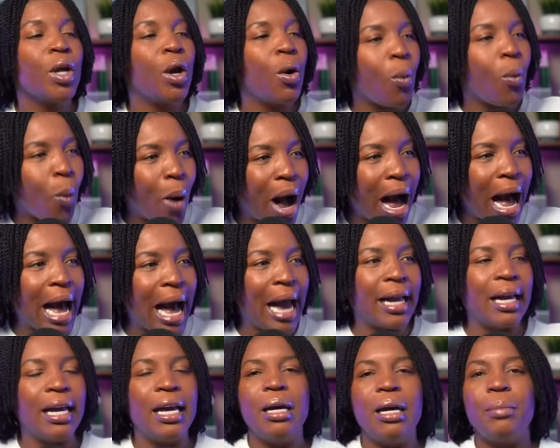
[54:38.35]

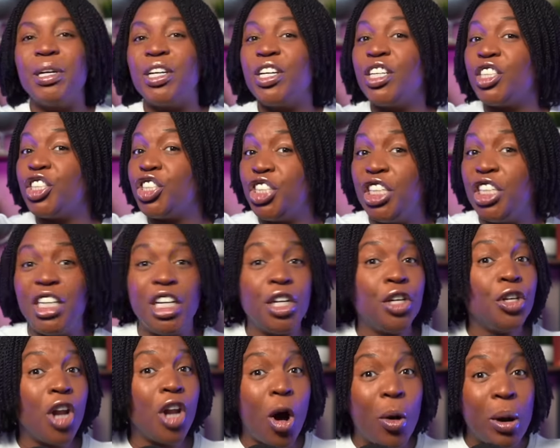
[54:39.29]
Why? because she
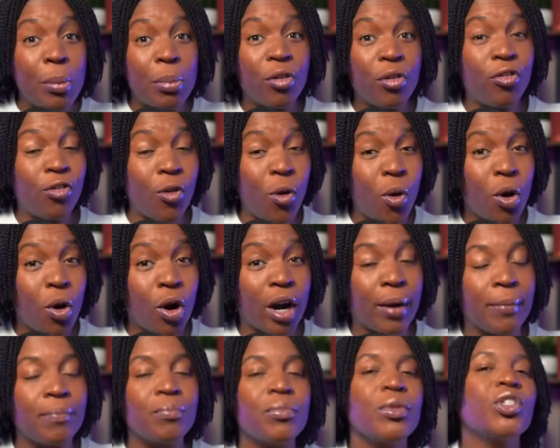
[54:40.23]
didn't know it
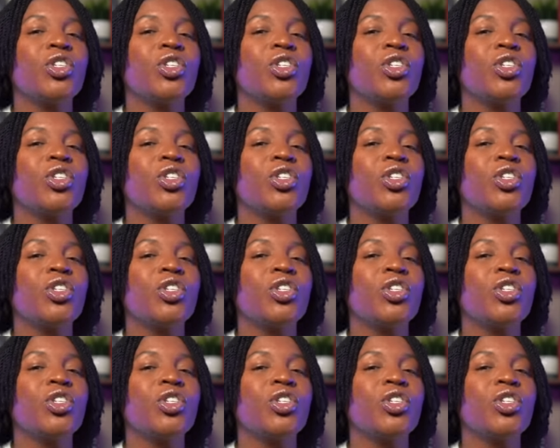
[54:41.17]
before.